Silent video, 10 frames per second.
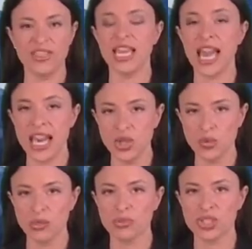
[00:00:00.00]
of the
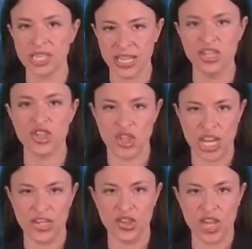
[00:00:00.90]
annual percentage
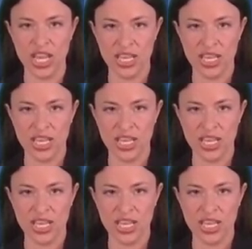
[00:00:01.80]
change